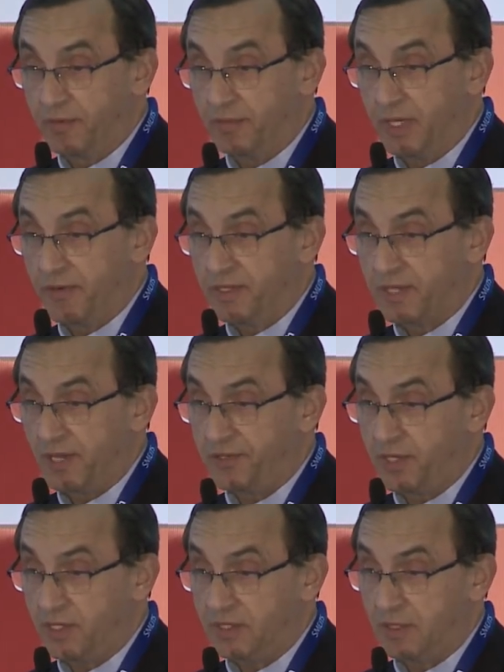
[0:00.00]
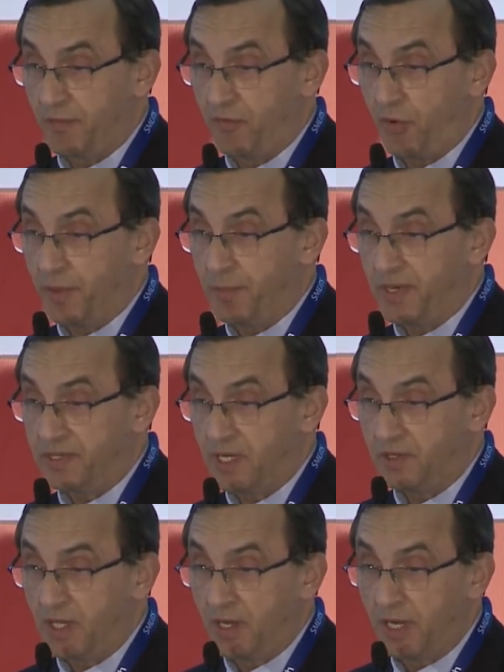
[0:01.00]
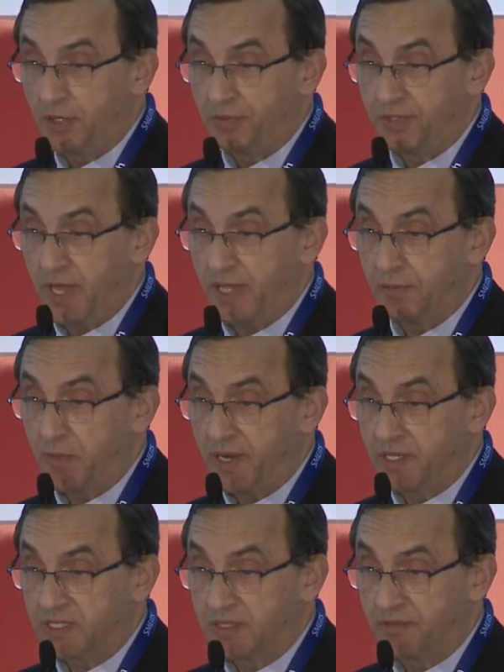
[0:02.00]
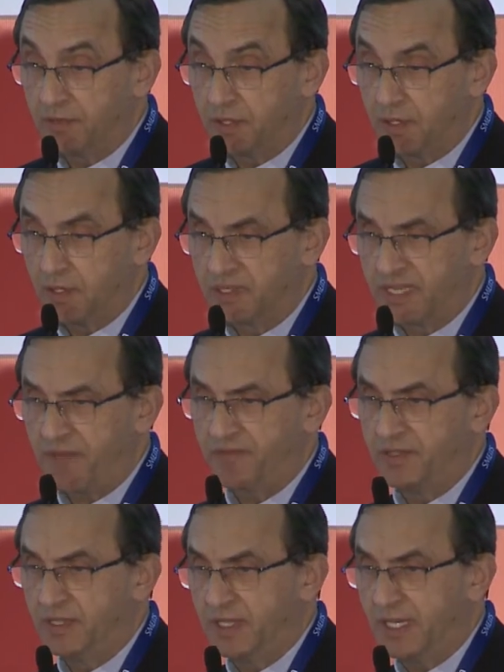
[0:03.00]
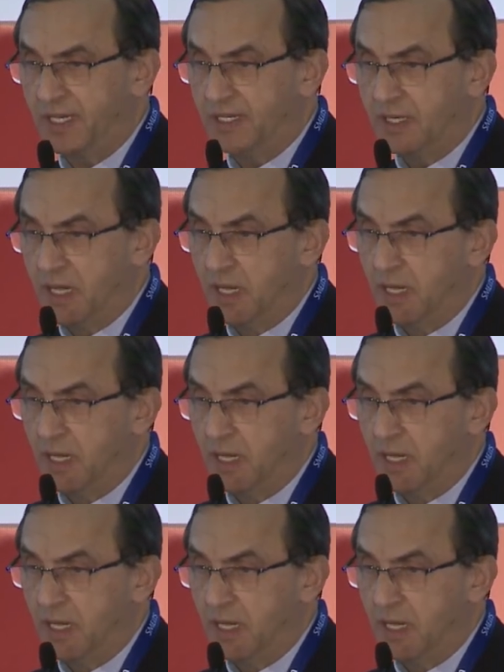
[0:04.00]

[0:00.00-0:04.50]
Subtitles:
degrees Celsius for the base heating load and minus 17